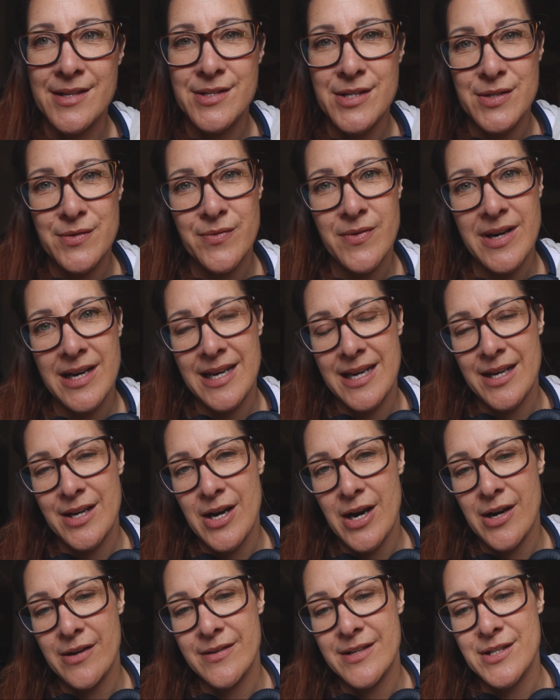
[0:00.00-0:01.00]
just really
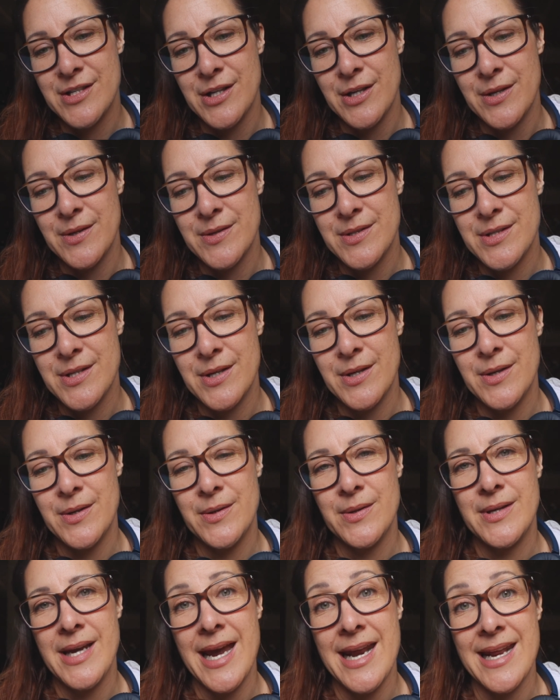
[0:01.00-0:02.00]
encourage you
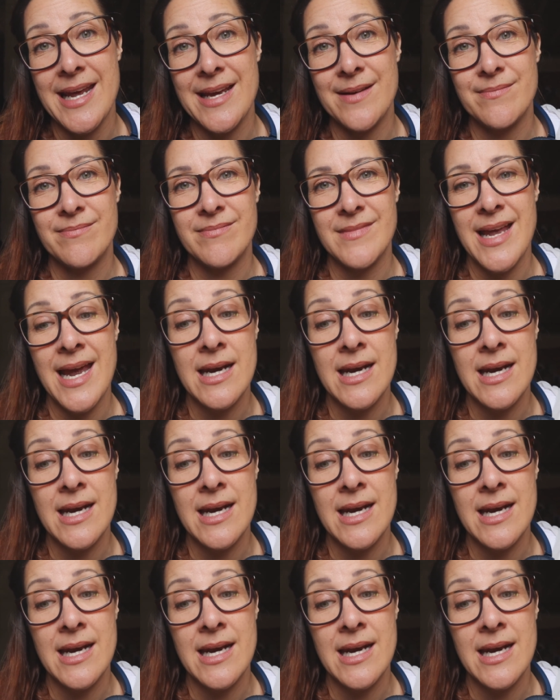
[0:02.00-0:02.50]
to get it.